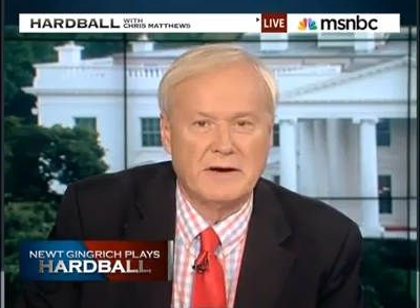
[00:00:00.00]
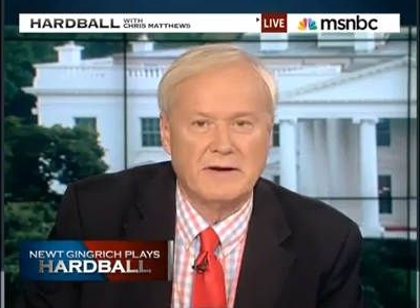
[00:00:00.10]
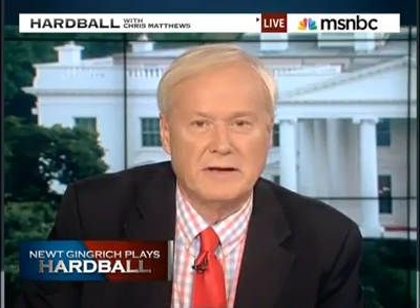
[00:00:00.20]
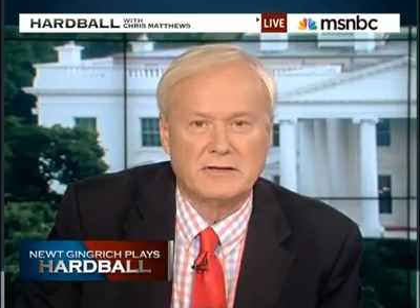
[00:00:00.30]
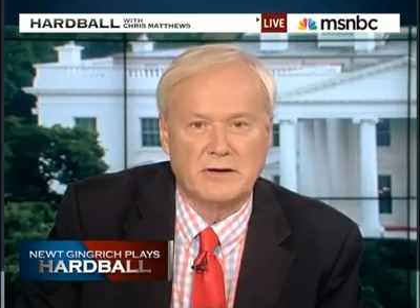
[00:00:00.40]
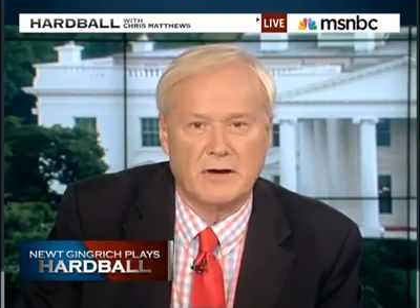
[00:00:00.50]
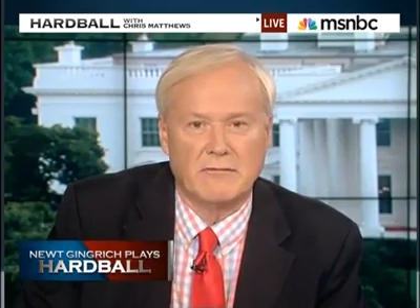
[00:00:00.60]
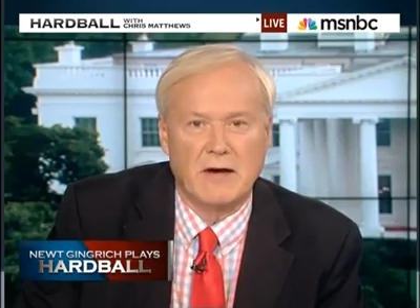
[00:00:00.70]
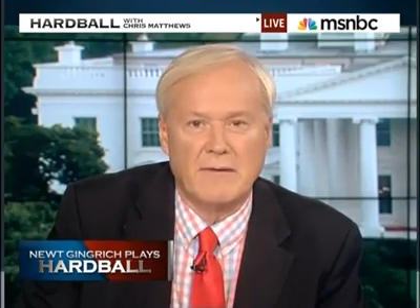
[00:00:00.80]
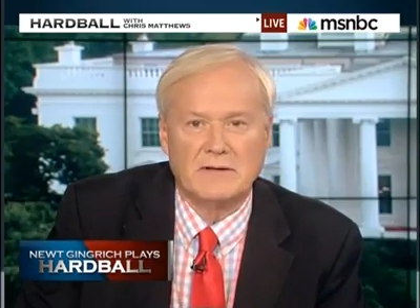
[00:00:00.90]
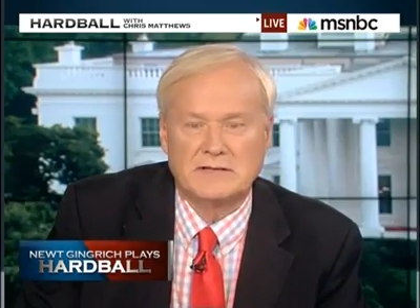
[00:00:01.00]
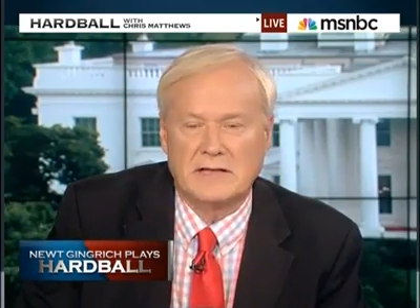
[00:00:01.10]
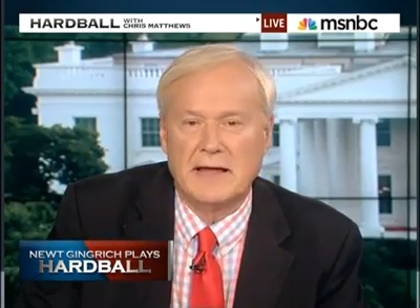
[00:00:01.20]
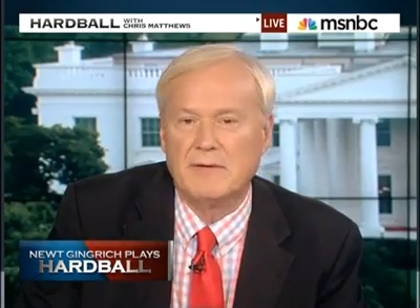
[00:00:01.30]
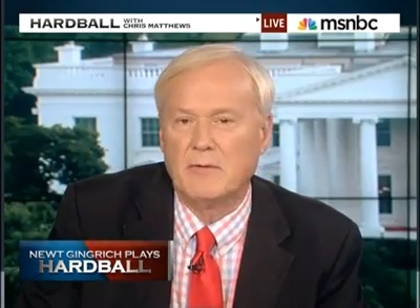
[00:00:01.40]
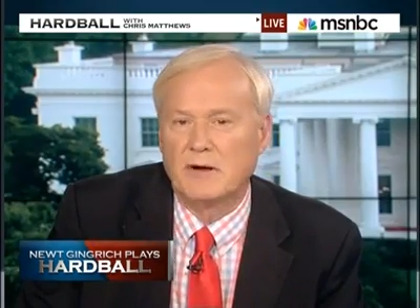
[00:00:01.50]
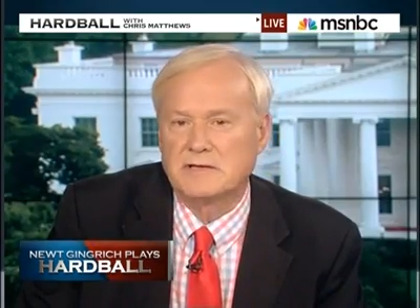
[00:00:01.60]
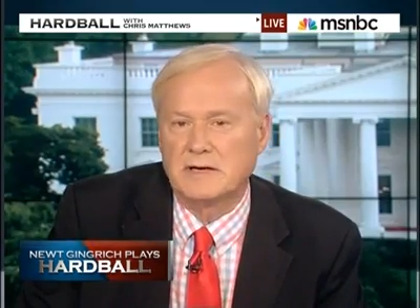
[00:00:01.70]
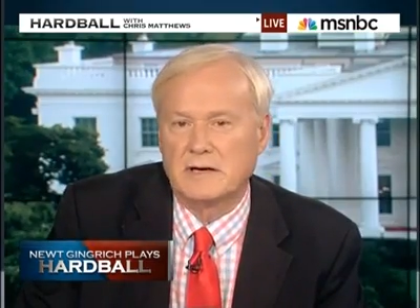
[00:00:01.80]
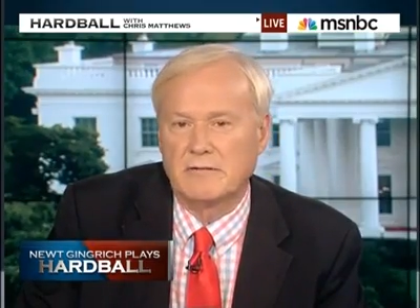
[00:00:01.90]
Here you took on Romney's claim he
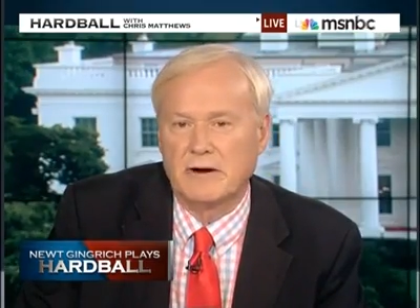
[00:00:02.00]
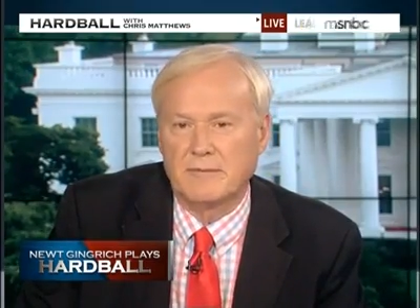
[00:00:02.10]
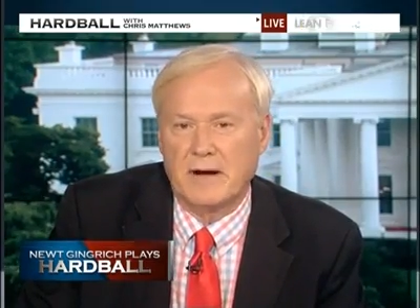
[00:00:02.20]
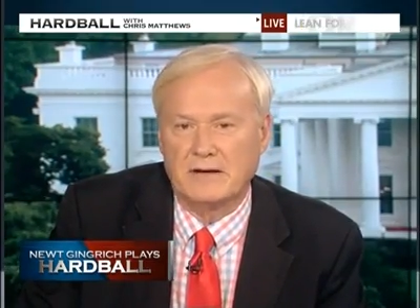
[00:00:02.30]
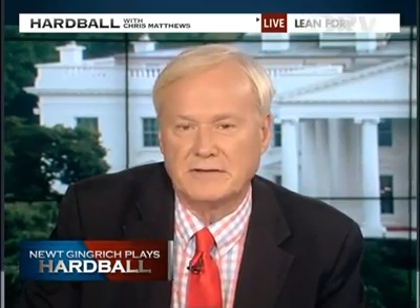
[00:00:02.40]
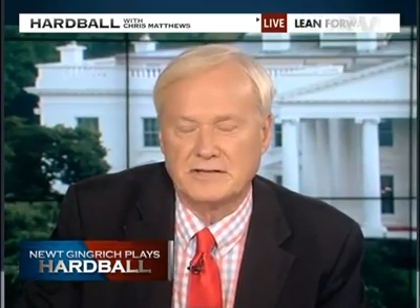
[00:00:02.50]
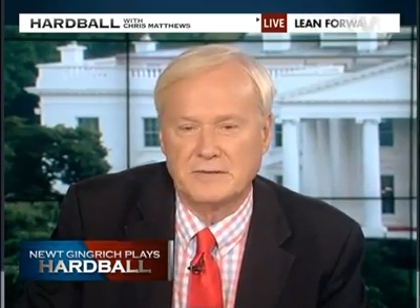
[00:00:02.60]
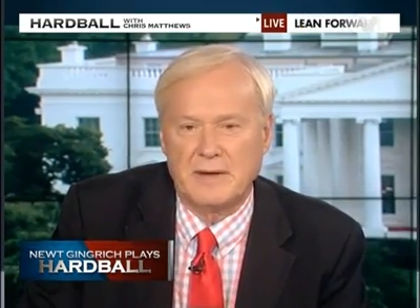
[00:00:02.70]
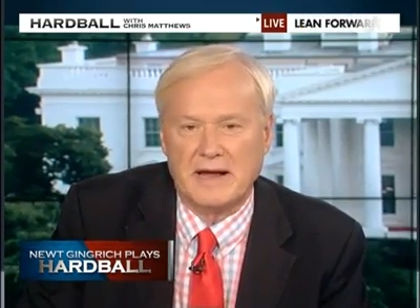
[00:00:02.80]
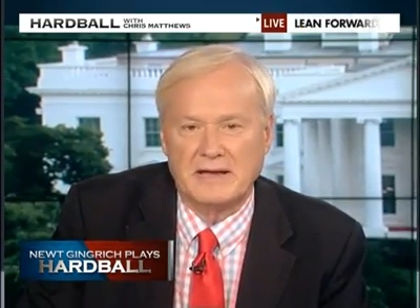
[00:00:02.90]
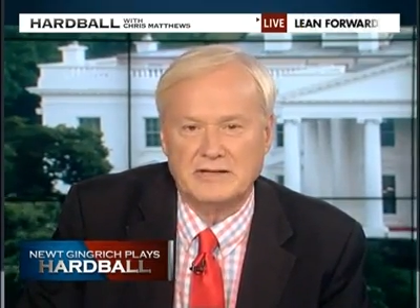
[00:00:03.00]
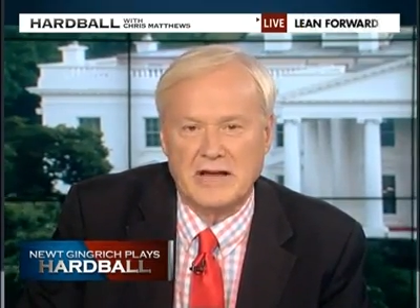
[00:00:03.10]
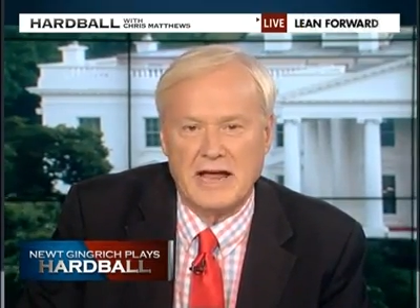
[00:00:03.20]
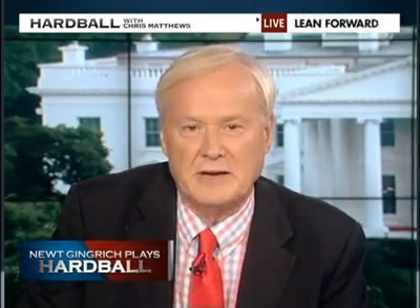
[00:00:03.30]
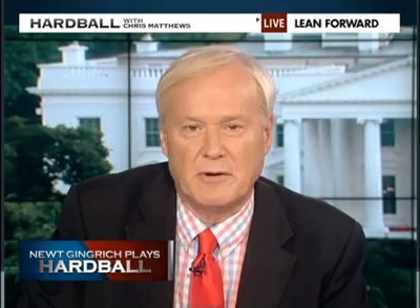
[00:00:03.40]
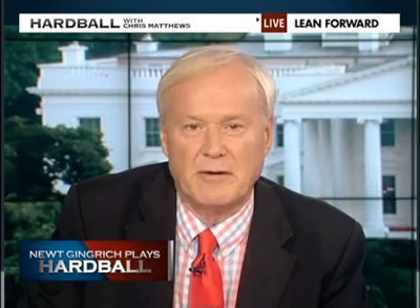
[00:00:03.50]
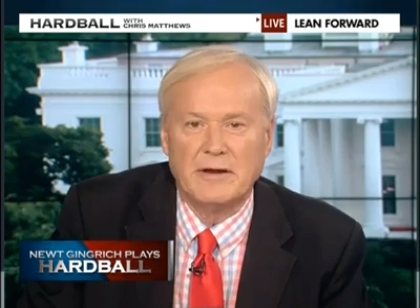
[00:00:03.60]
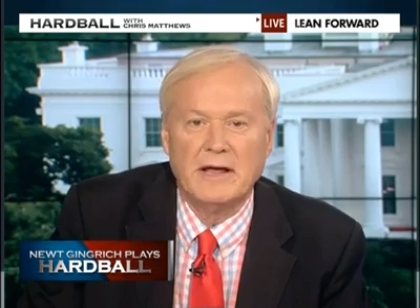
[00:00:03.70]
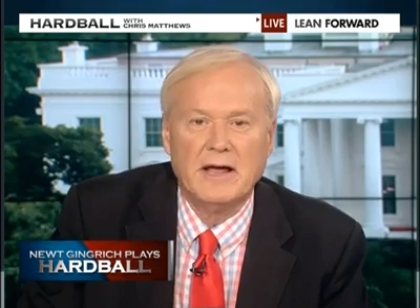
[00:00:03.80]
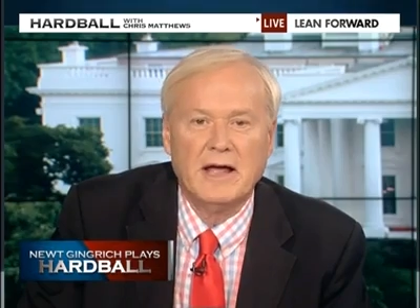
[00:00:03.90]
wasn't a career politician back in January